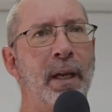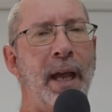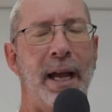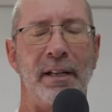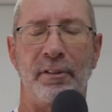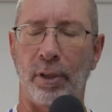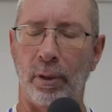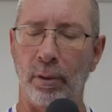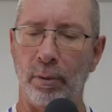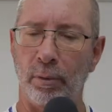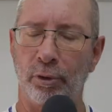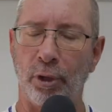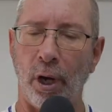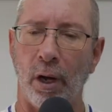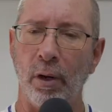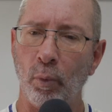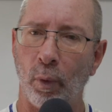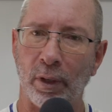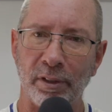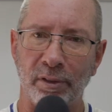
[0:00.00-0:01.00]
And so
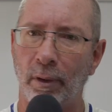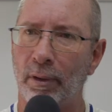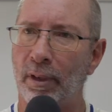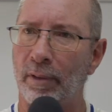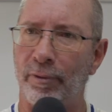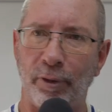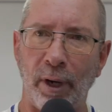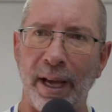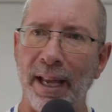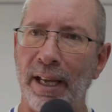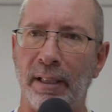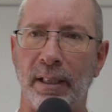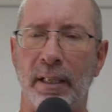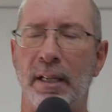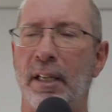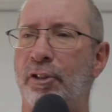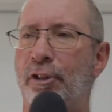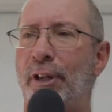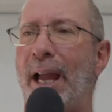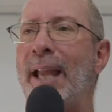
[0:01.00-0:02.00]
John was not afraid
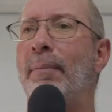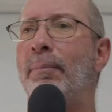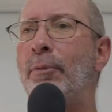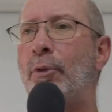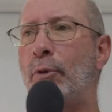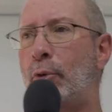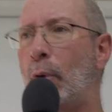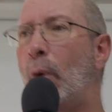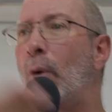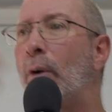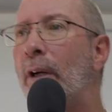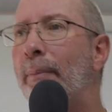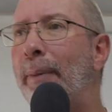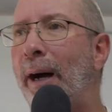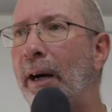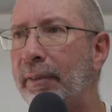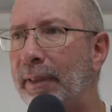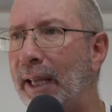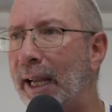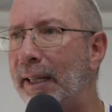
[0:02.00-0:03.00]
and ashamed to talk
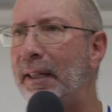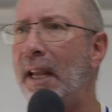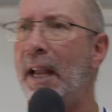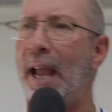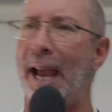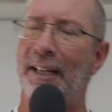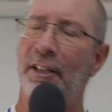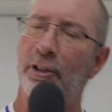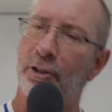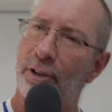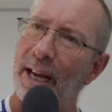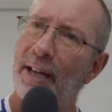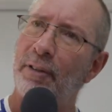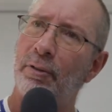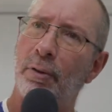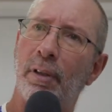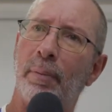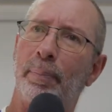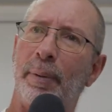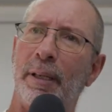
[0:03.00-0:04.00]
about that. And he
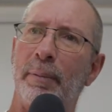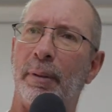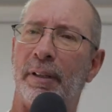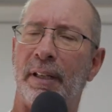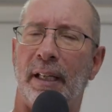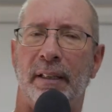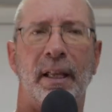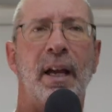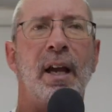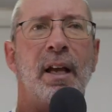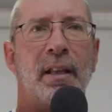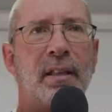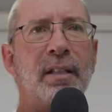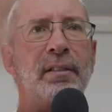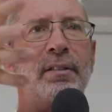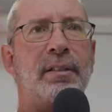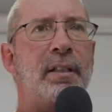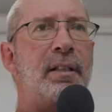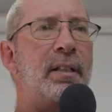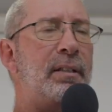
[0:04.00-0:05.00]
shared to the people that
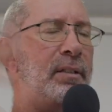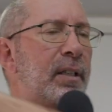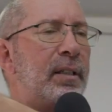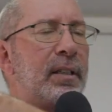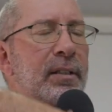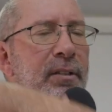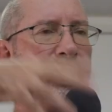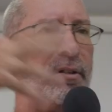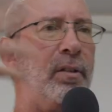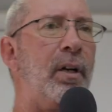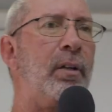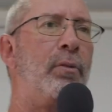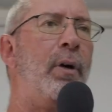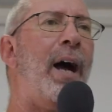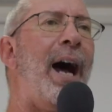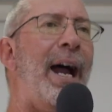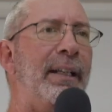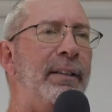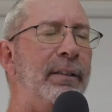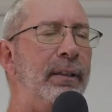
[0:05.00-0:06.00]
this and this and this is not
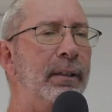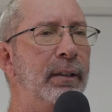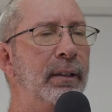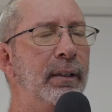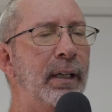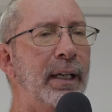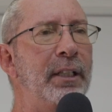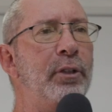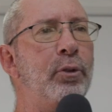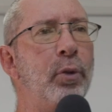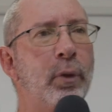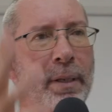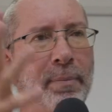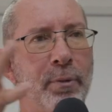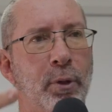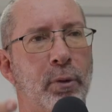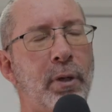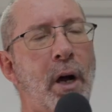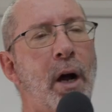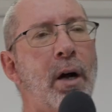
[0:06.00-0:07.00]
right. And he took him
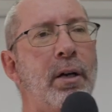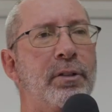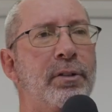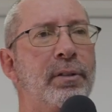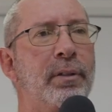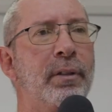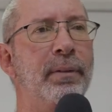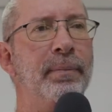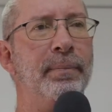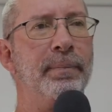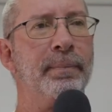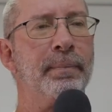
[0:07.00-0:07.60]
to task.